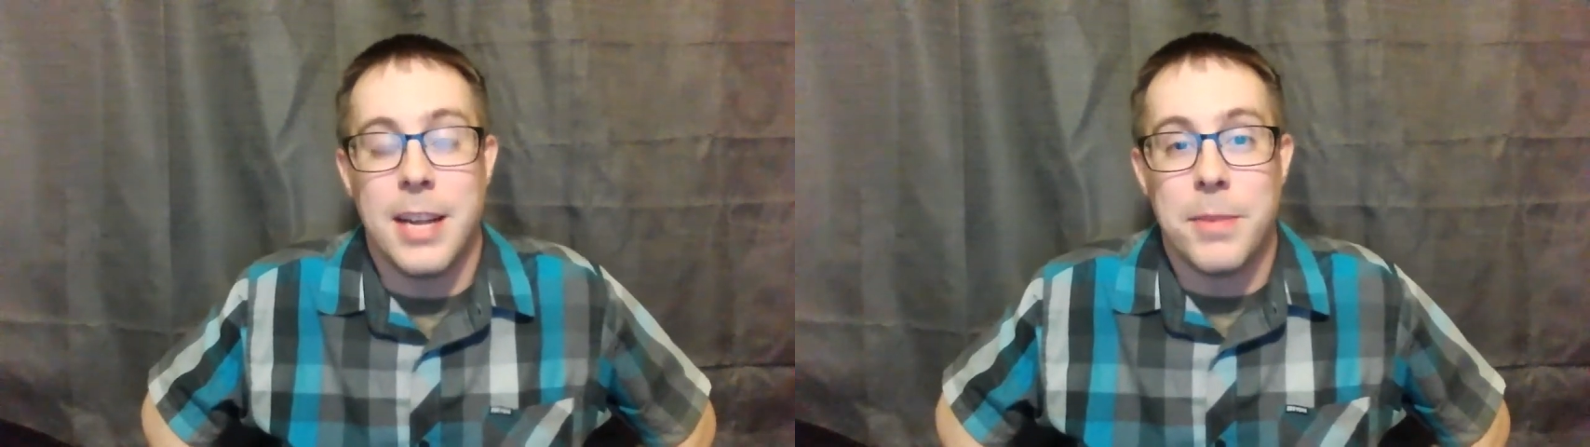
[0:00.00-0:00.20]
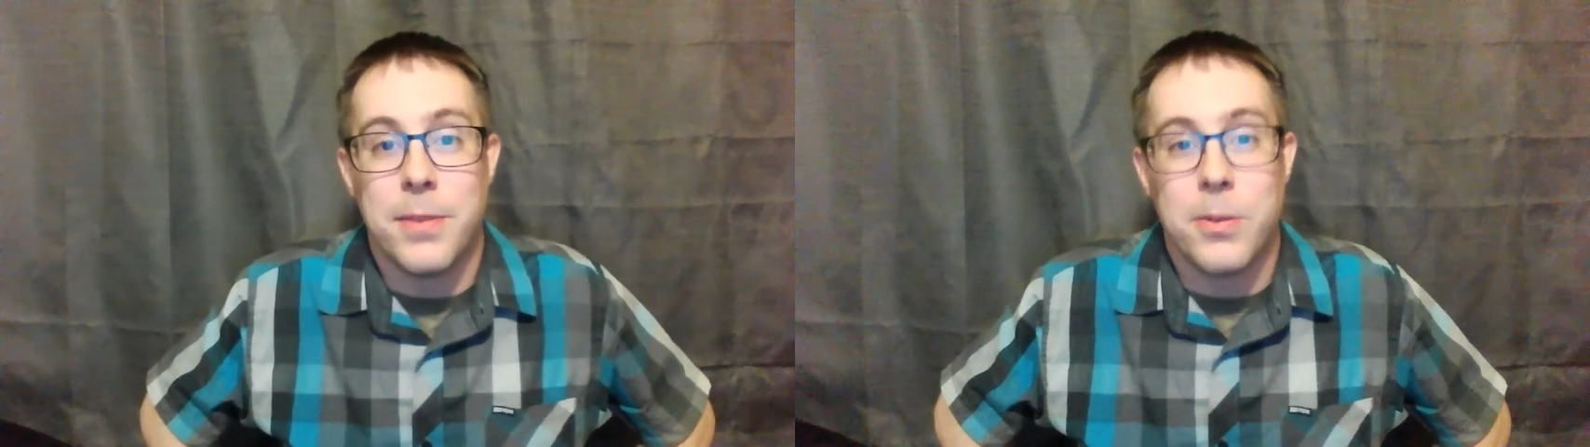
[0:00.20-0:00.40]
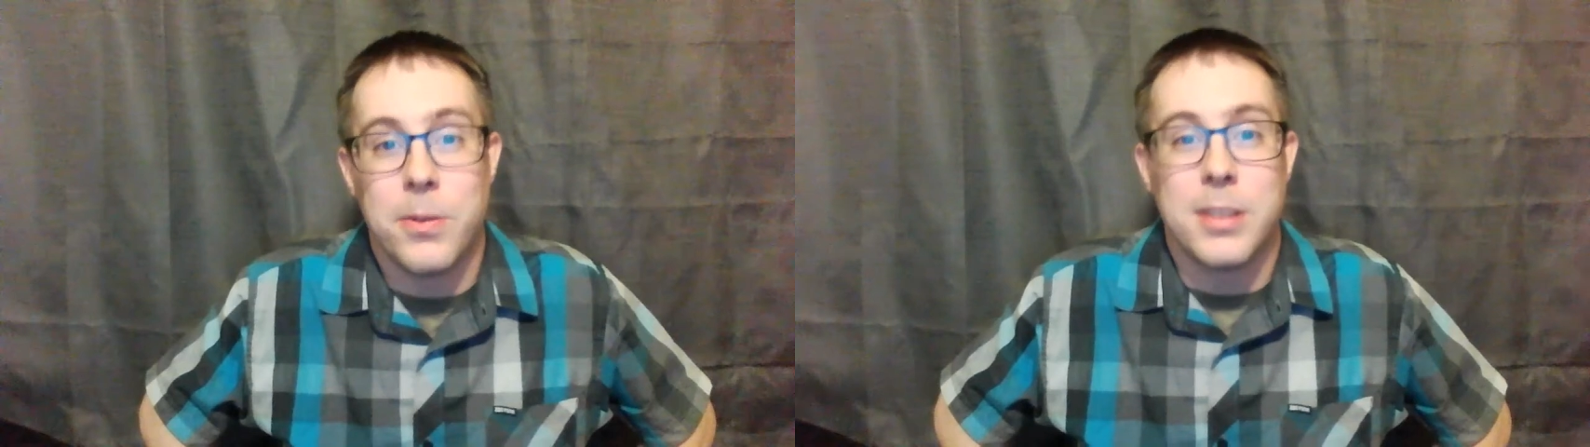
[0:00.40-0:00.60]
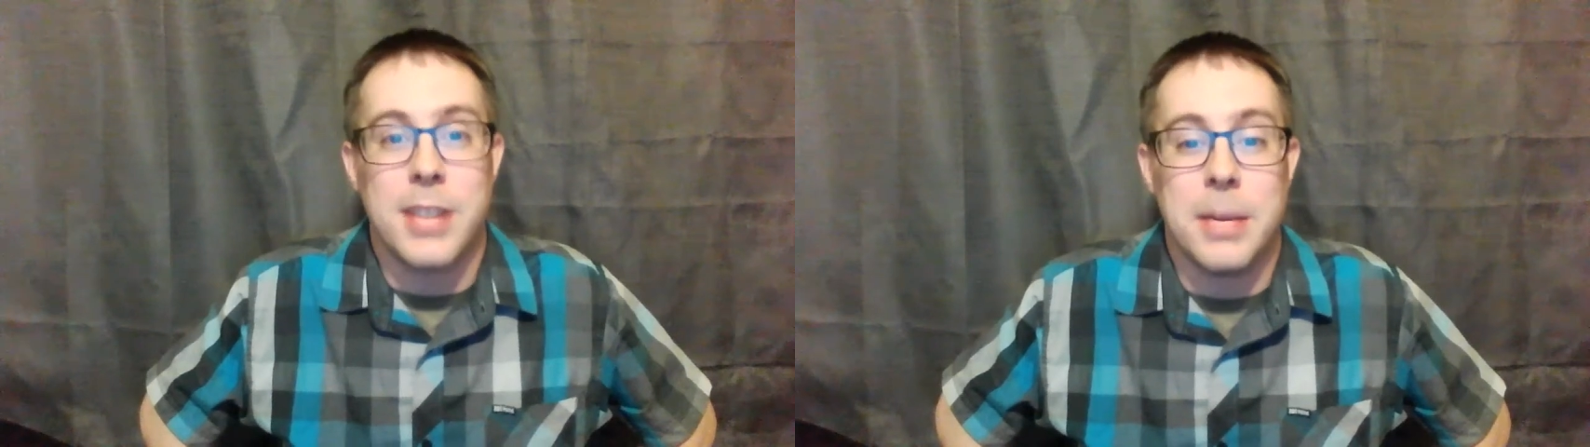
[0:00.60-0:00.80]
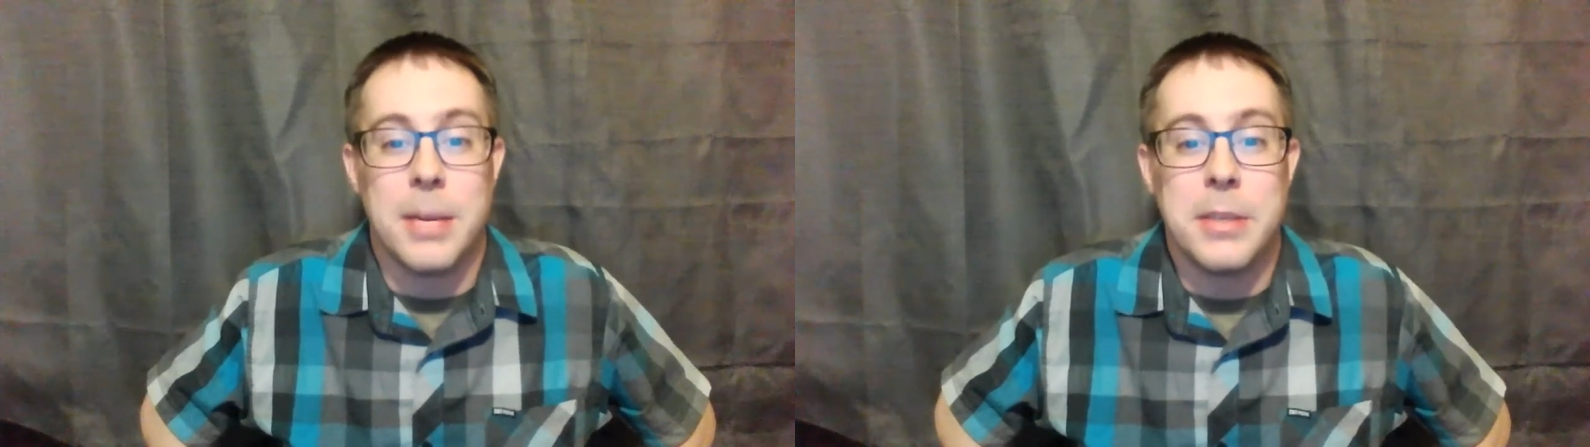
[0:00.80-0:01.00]
forced
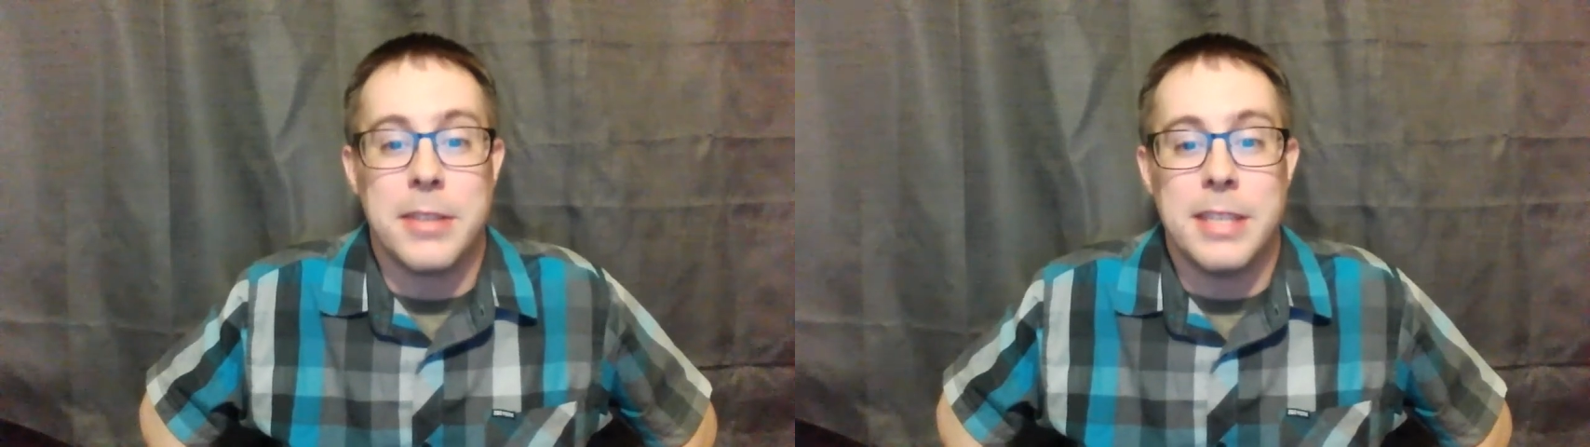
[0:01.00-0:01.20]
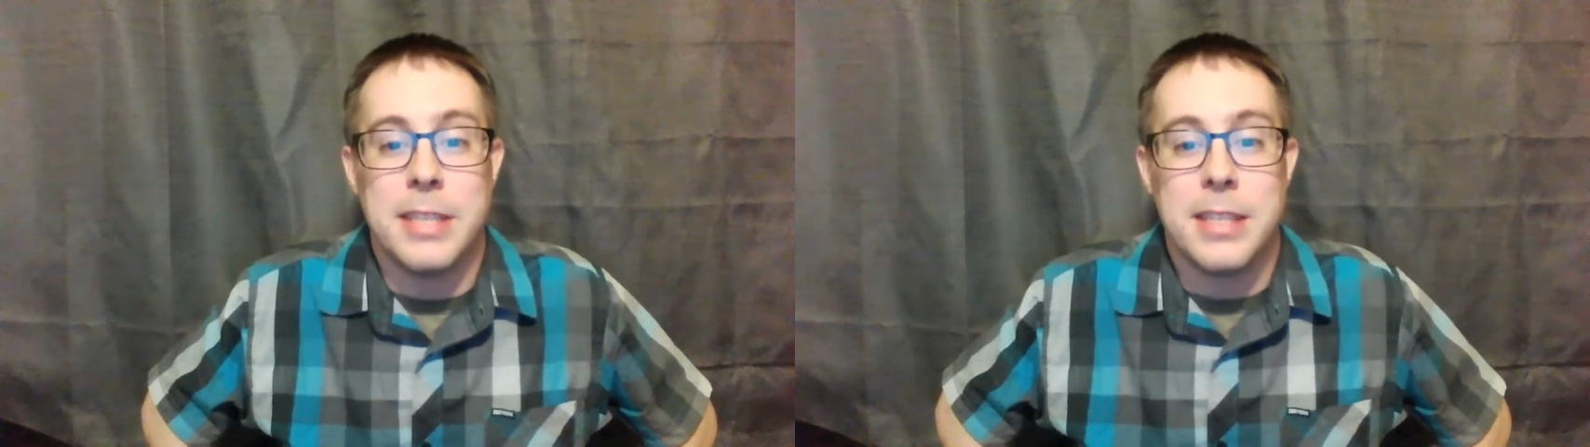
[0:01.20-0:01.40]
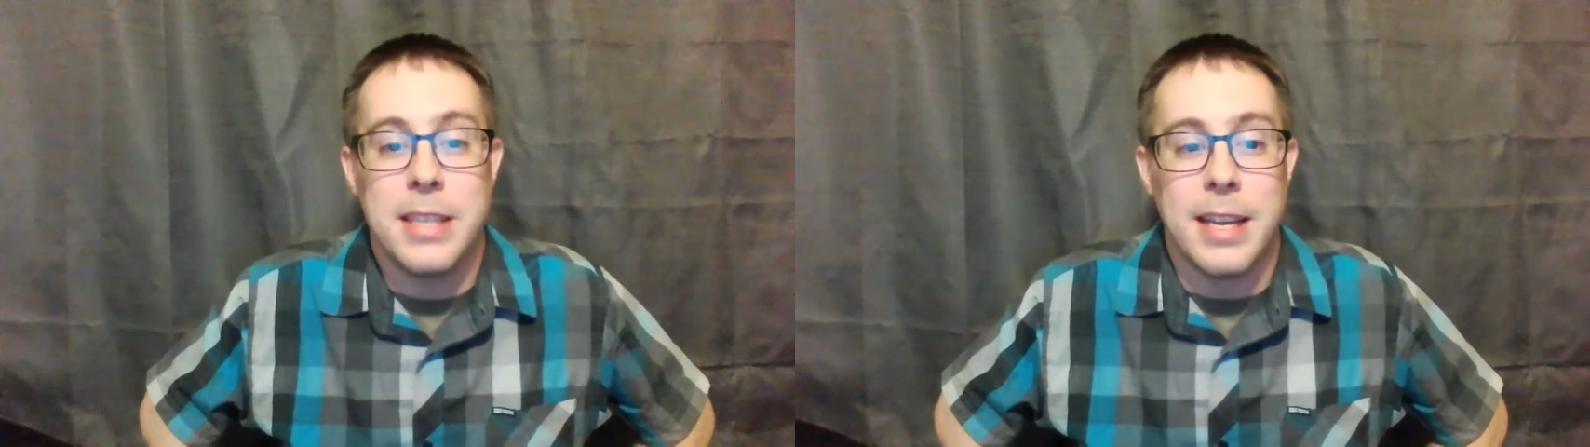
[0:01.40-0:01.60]
arbitration,